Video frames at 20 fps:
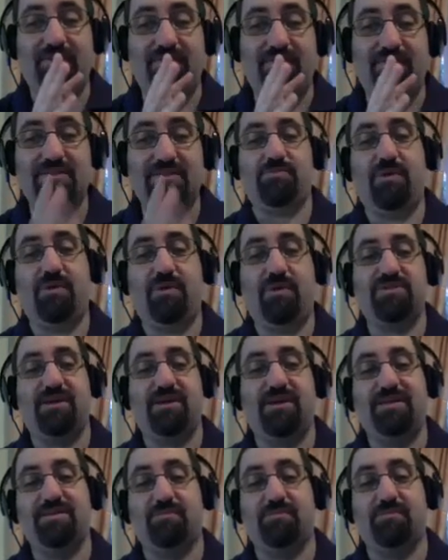this website
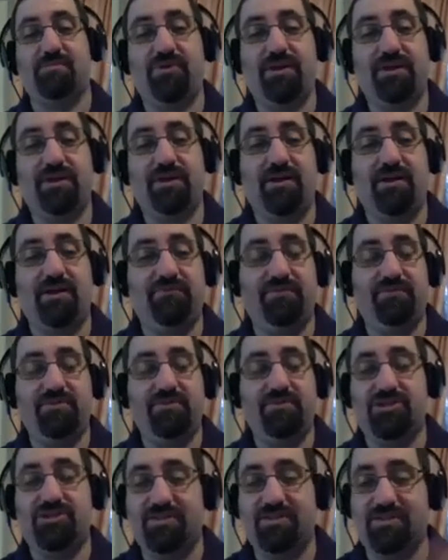isn't pretty enough.
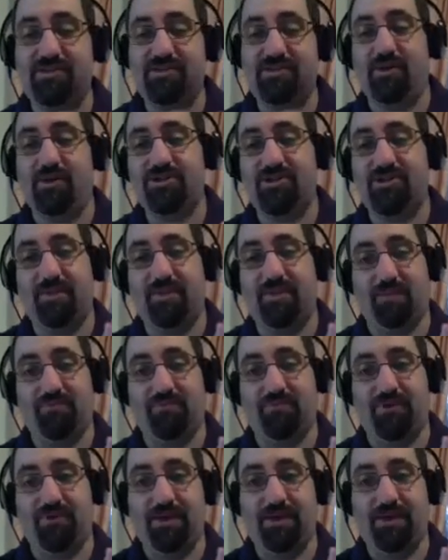She still wants you to make it
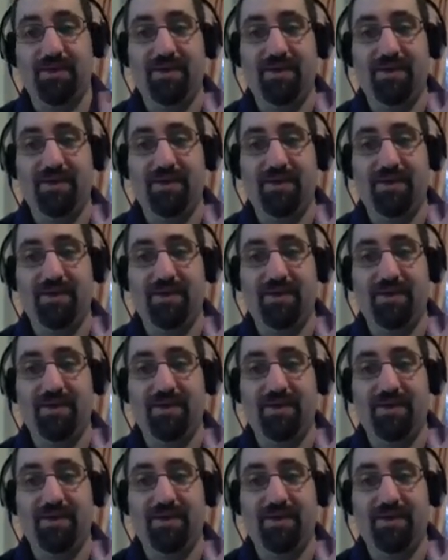pretty.